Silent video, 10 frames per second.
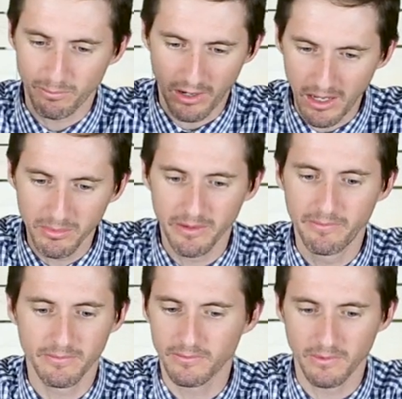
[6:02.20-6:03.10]

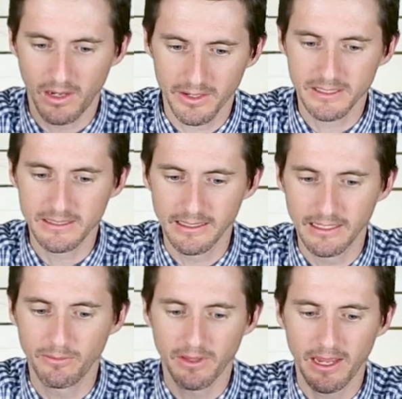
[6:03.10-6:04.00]
problem,
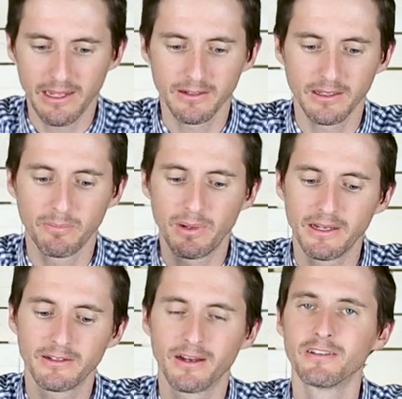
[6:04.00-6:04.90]
honestly, with handling
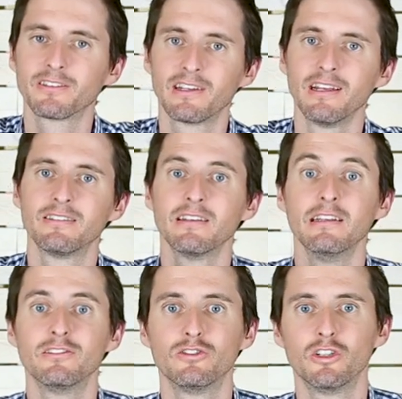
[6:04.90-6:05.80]
pink-tongued skinks
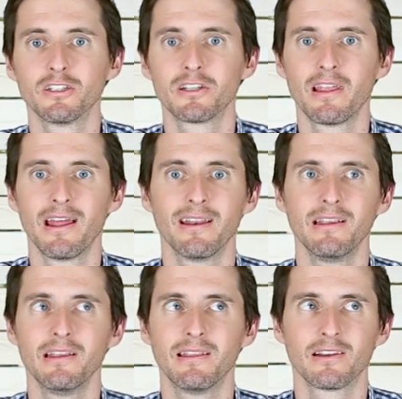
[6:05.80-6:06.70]
is just that
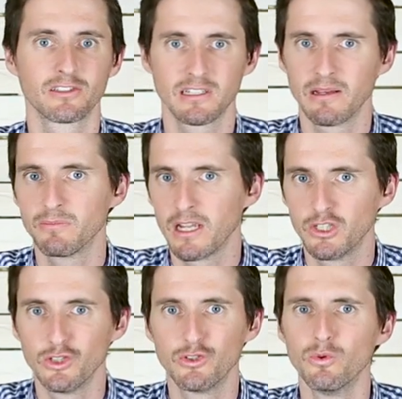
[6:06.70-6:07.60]
there's a
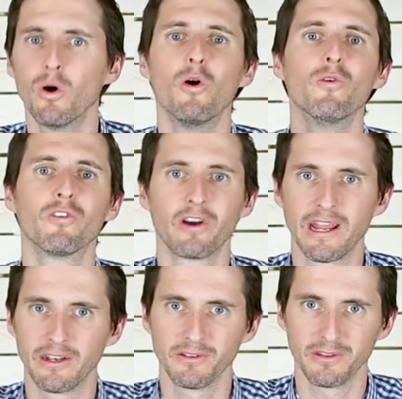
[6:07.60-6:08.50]
temptation to
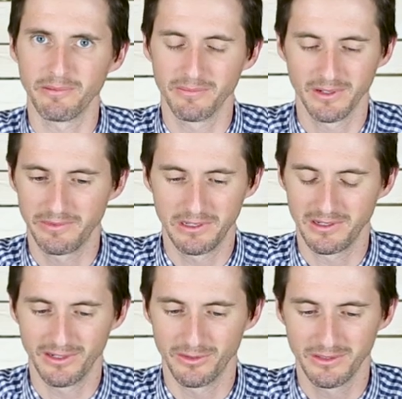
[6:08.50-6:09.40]
overhandle them. I mean,
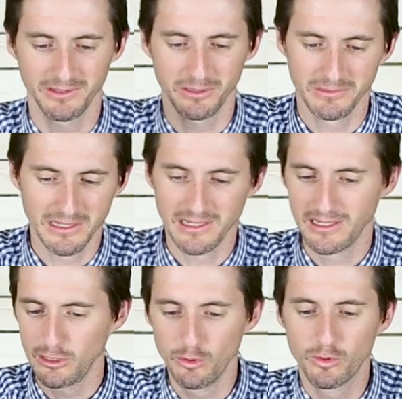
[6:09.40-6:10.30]
you know,
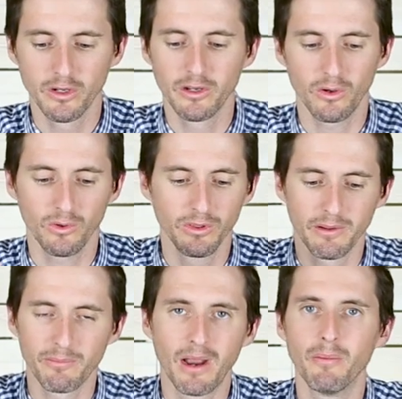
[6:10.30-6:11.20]
you could hold
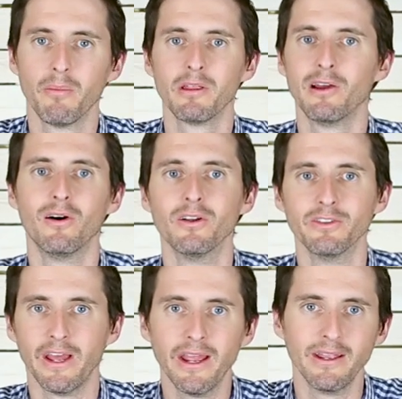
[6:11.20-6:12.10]
them probably all
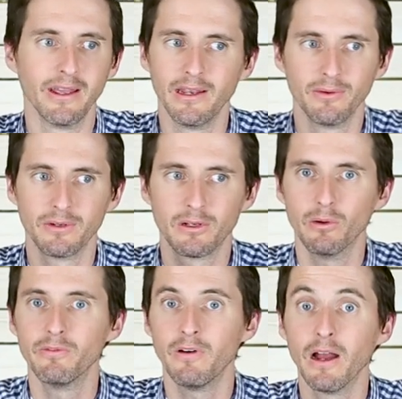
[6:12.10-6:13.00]
day and it would
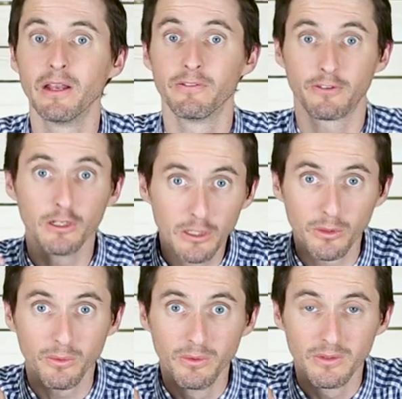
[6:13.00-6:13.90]
go fine for
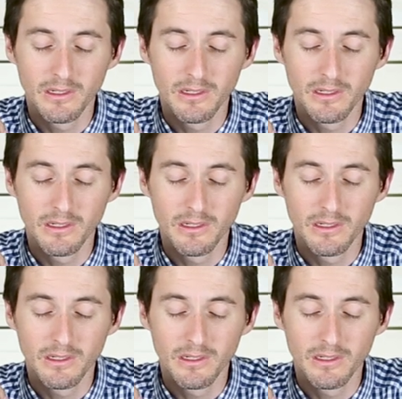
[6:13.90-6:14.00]
you.